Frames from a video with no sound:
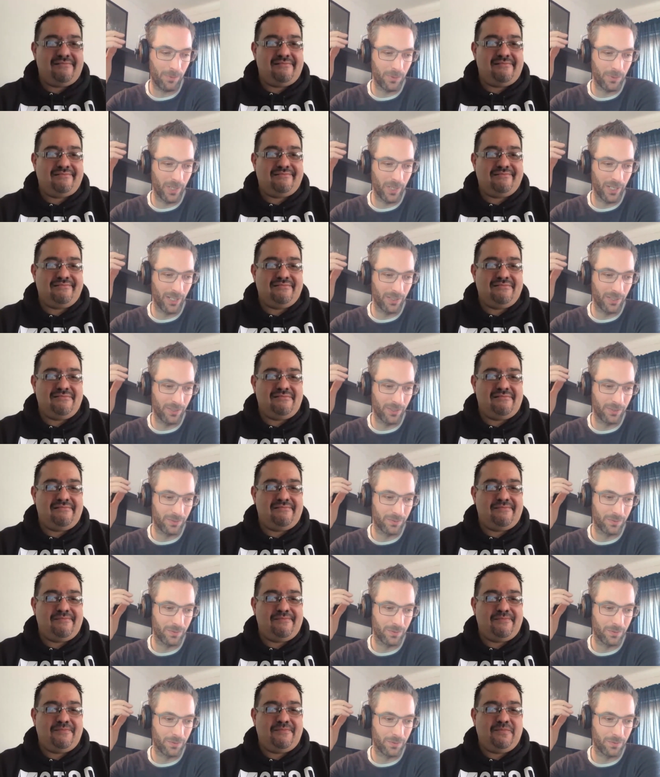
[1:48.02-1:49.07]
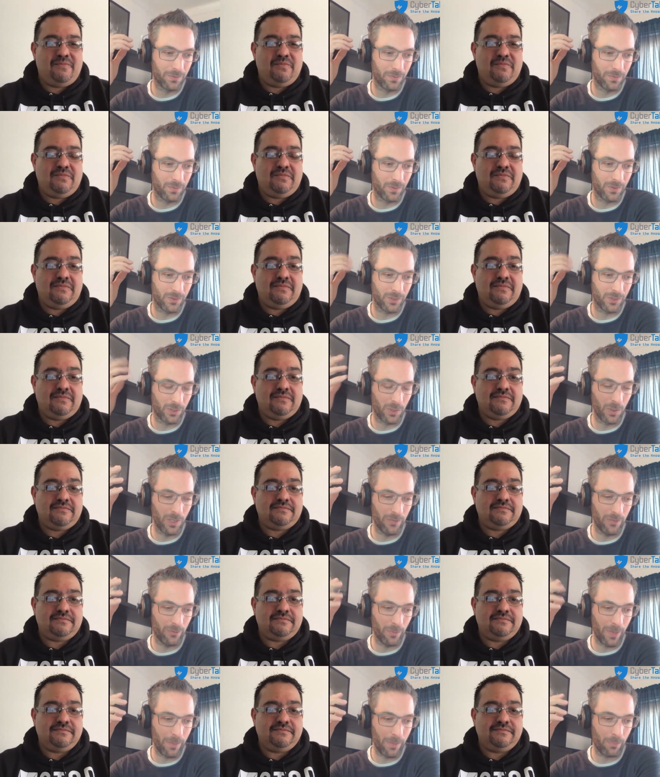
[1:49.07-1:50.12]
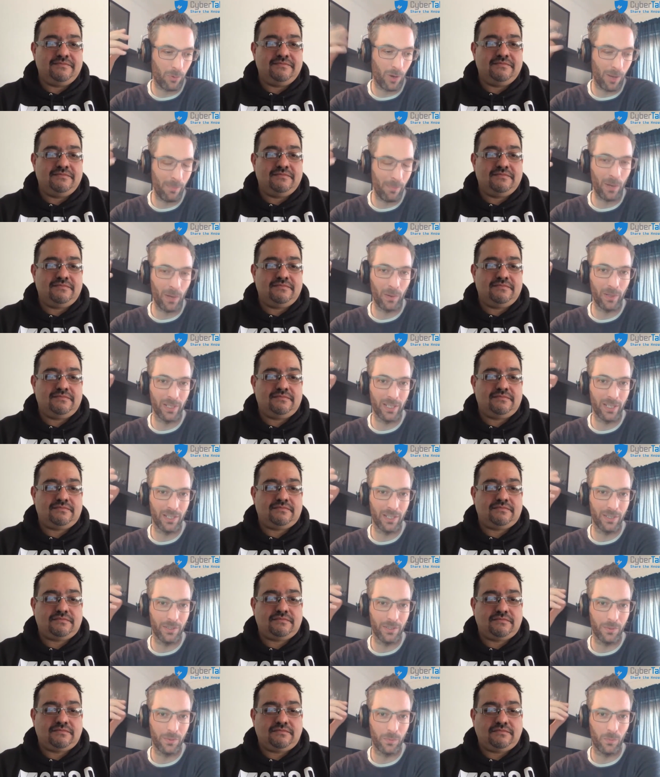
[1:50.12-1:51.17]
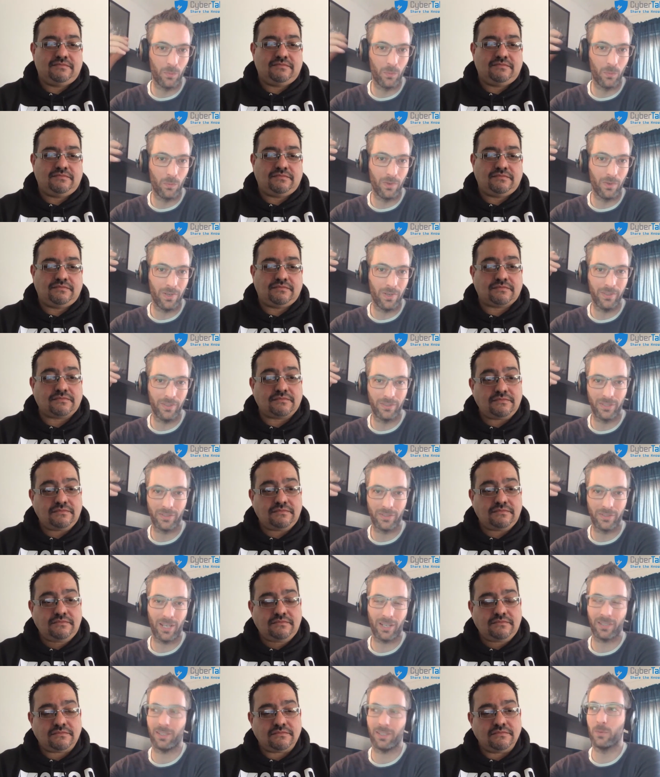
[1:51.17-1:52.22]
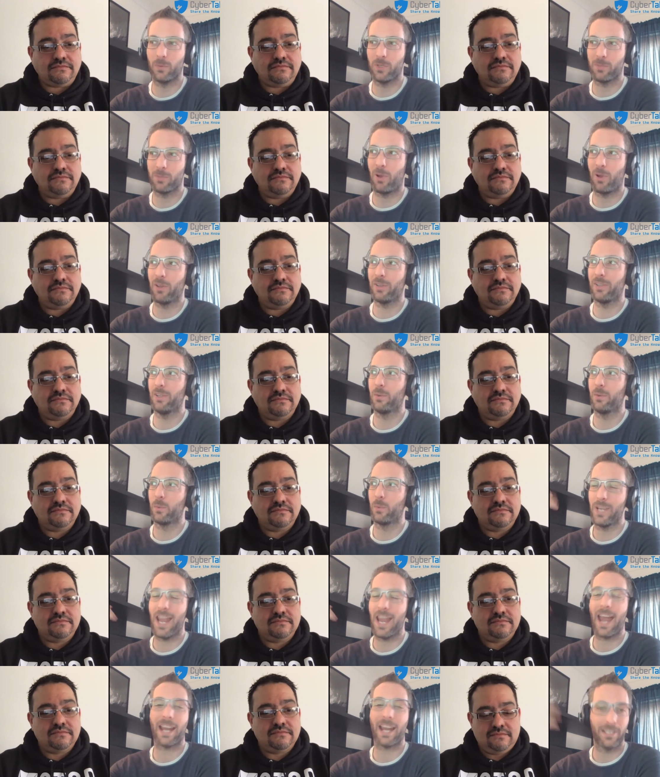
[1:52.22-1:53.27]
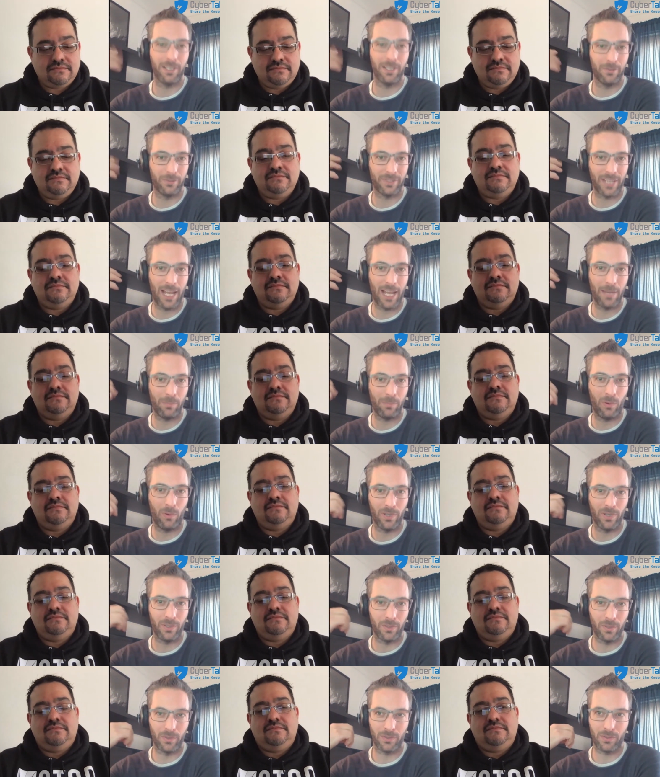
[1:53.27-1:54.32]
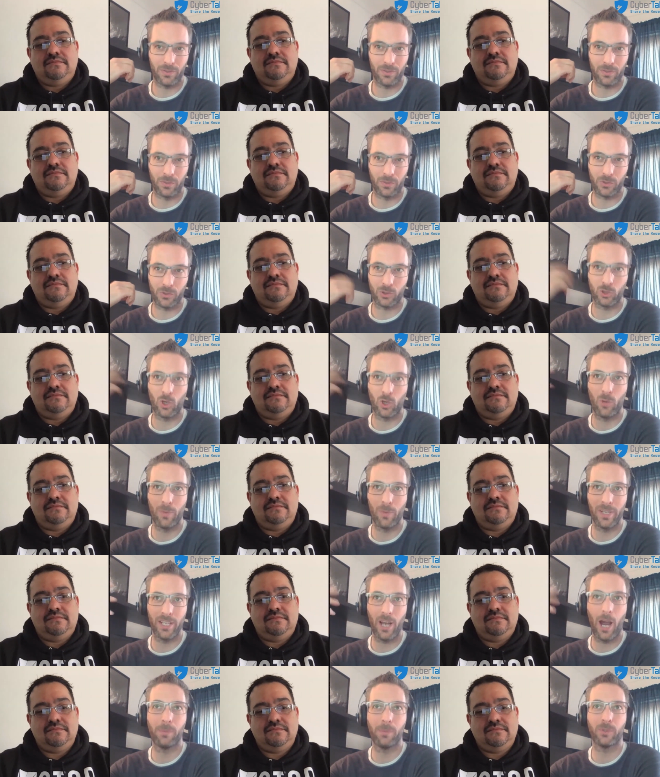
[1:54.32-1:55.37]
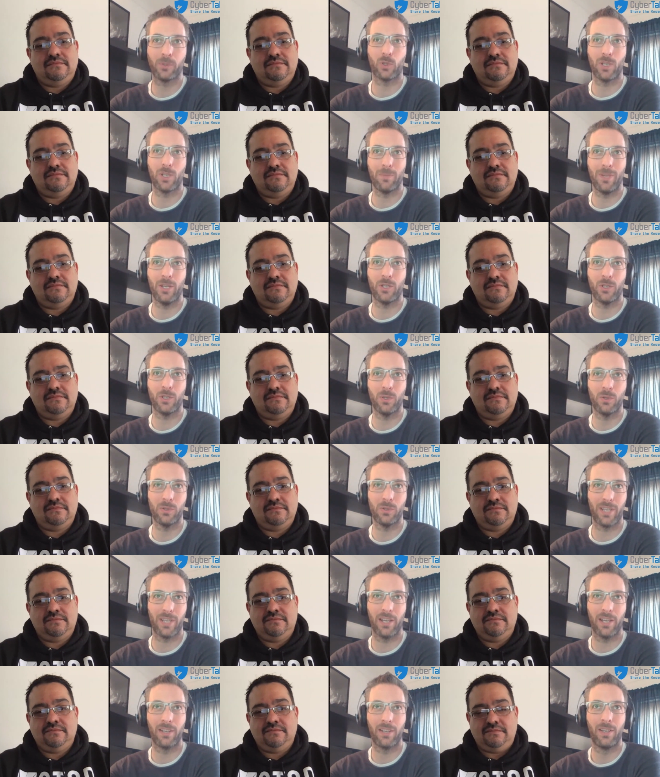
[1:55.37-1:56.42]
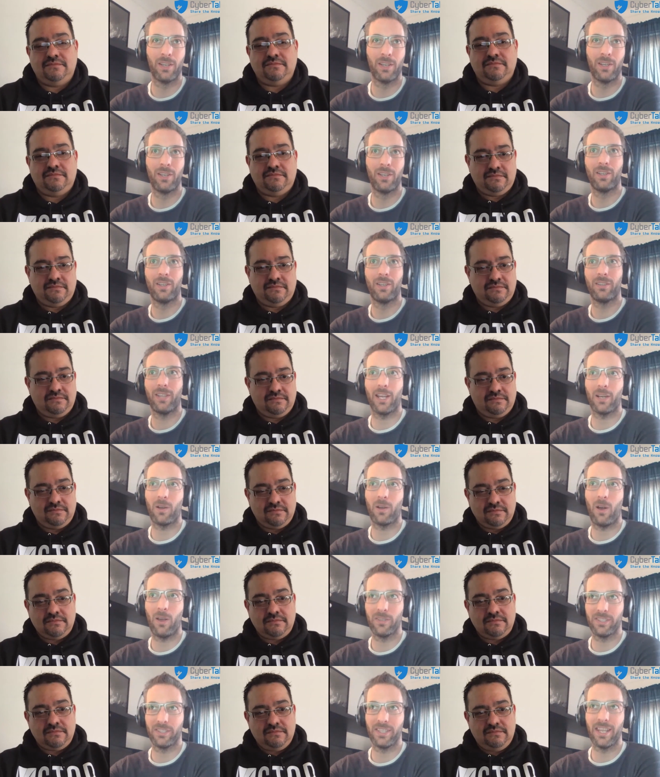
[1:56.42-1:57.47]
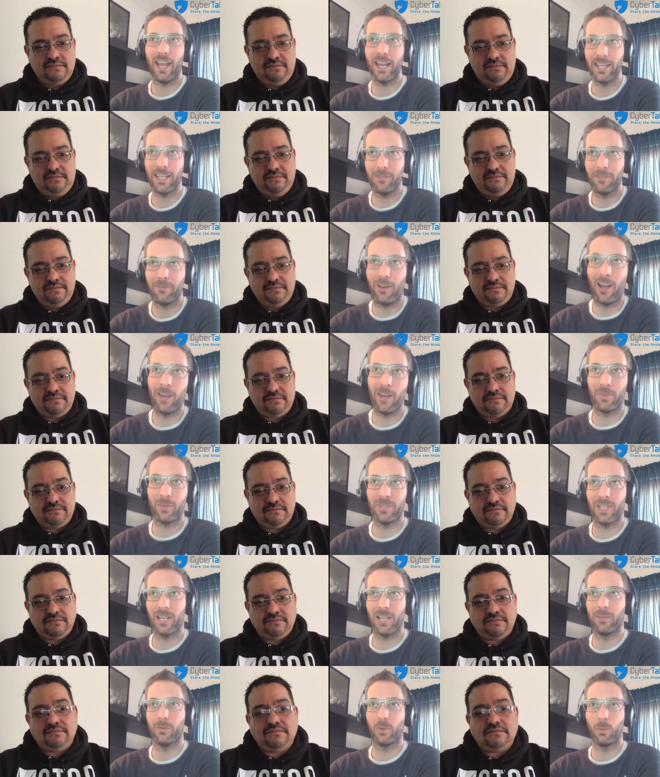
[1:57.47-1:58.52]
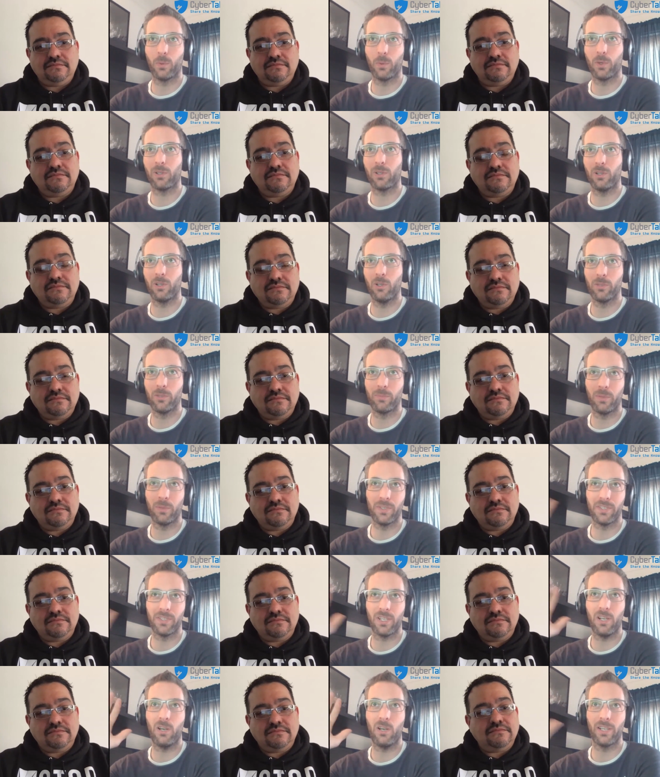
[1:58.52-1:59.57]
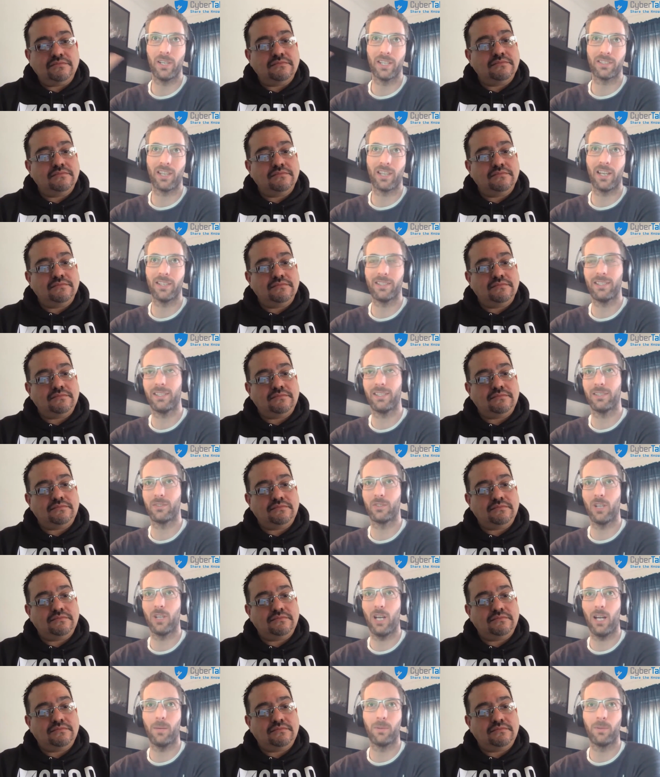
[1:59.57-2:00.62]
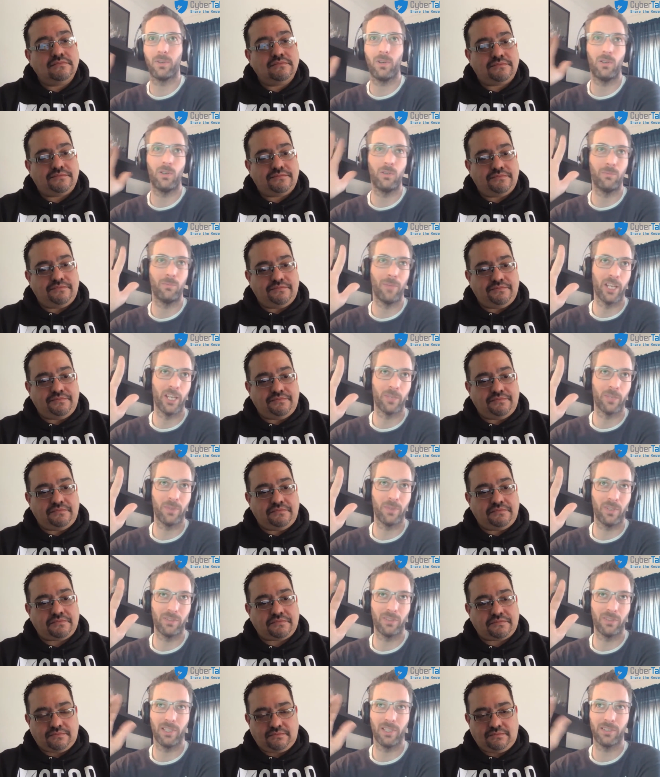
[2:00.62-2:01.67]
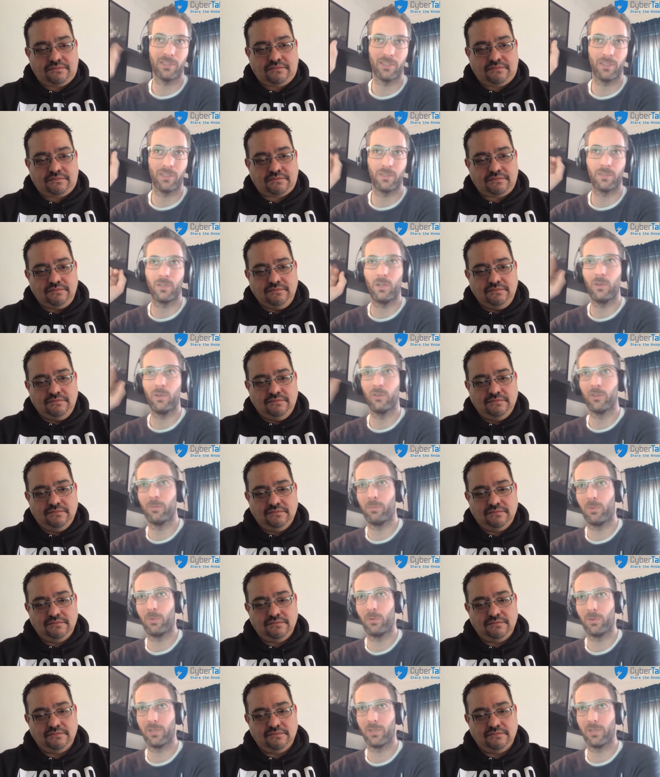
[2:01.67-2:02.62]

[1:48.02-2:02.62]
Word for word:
Speaker 1: doing security from a primarily uh, detect and respond a reactive standpoint. There's there's so many upstream issues that that cause 95% of our workload, but we say, oh, that's IT's job, or oh, management doesn't listen, or oh, the board